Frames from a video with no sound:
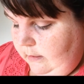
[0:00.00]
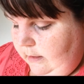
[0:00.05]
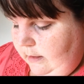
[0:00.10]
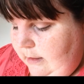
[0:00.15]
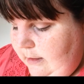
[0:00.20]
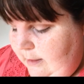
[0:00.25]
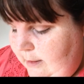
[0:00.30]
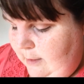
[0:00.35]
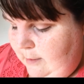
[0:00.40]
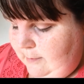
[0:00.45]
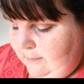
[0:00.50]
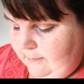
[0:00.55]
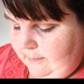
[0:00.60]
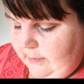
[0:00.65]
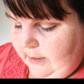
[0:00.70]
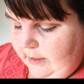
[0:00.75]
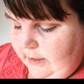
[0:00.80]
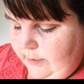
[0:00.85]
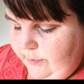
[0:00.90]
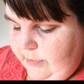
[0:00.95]
Um,
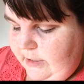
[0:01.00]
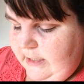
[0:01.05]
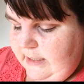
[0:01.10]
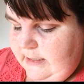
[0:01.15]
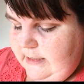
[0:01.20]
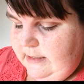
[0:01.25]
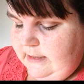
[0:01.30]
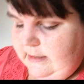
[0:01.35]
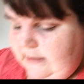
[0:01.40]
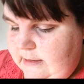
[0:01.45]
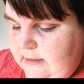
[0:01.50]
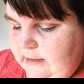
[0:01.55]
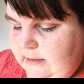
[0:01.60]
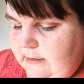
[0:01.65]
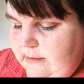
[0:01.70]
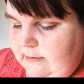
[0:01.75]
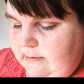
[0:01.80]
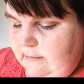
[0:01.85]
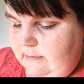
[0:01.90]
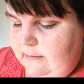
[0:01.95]
because this
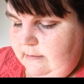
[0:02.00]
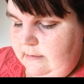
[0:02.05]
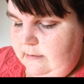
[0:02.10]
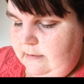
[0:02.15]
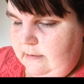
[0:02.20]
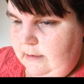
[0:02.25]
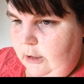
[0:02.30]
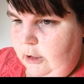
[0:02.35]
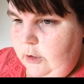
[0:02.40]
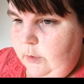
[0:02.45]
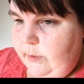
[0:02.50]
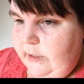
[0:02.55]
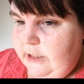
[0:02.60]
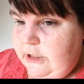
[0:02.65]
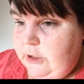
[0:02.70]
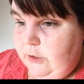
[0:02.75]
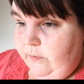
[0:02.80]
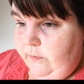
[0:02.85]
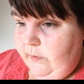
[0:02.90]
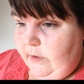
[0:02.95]
the only way
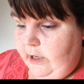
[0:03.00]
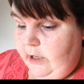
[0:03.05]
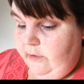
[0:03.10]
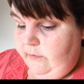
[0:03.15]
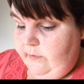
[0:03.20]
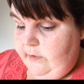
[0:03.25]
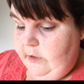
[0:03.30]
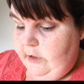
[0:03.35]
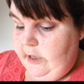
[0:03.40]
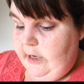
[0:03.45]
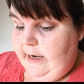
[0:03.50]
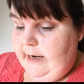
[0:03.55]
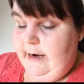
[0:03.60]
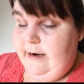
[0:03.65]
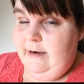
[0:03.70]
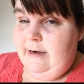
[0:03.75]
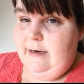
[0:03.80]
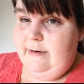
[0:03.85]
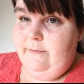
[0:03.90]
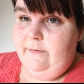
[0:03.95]
so far I figured out
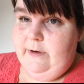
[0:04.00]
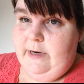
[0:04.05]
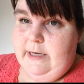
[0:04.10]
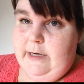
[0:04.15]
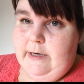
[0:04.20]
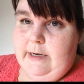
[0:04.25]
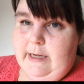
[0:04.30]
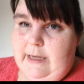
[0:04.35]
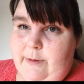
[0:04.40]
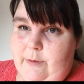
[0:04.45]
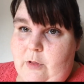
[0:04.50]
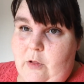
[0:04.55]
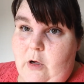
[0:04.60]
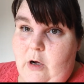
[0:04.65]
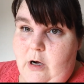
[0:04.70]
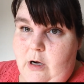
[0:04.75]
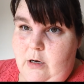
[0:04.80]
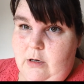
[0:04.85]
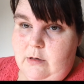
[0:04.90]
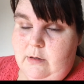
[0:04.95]
how to find out how
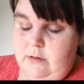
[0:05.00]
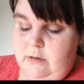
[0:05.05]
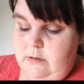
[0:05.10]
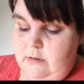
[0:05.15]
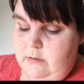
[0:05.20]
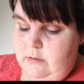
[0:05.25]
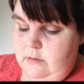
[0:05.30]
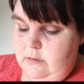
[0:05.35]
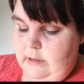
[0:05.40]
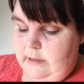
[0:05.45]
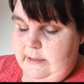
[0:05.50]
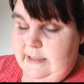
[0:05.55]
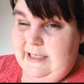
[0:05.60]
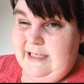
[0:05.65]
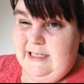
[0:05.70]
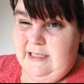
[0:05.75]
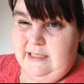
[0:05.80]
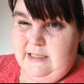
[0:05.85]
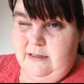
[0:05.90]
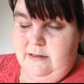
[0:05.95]
long, like the
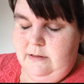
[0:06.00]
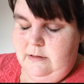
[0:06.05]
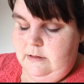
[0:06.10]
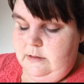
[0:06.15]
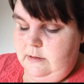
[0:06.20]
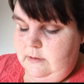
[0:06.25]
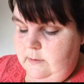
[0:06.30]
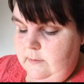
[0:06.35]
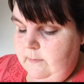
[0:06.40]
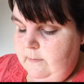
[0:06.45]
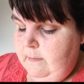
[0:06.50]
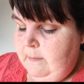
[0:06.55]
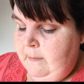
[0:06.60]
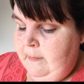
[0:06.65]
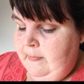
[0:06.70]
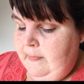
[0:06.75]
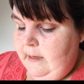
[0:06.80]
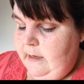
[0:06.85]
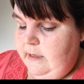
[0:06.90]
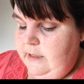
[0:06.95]
distance.
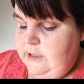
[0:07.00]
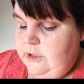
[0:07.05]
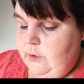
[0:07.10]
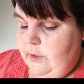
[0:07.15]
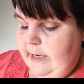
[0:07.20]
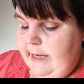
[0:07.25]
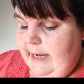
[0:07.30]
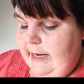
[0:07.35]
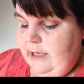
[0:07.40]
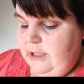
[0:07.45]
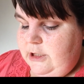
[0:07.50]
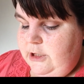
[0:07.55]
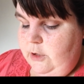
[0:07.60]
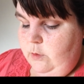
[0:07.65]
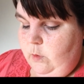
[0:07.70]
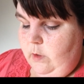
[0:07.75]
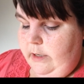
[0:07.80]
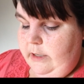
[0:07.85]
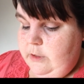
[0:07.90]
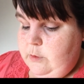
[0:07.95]
So I actually
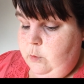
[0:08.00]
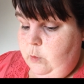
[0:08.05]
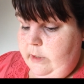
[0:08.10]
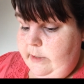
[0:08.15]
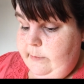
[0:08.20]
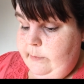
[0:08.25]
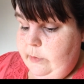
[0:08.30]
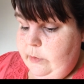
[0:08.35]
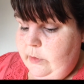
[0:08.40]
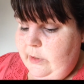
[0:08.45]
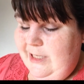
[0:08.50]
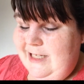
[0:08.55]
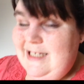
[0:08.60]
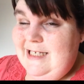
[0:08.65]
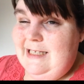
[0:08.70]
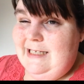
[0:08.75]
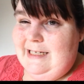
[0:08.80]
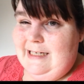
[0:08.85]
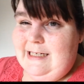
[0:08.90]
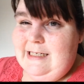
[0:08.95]
walked
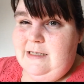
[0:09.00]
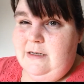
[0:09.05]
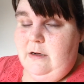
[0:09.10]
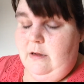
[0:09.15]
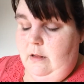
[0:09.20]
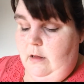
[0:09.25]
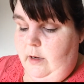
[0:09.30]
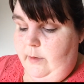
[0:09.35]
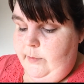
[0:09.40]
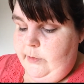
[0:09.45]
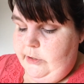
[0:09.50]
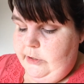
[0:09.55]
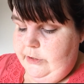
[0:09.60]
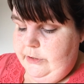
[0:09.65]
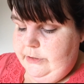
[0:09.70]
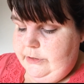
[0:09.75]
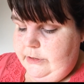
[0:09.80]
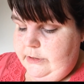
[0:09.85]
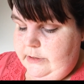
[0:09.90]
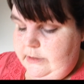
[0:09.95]
1.6
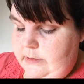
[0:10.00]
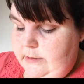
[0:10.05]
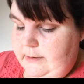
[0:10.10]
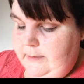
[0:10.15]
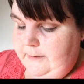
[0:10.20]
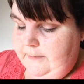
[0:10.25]
kilometers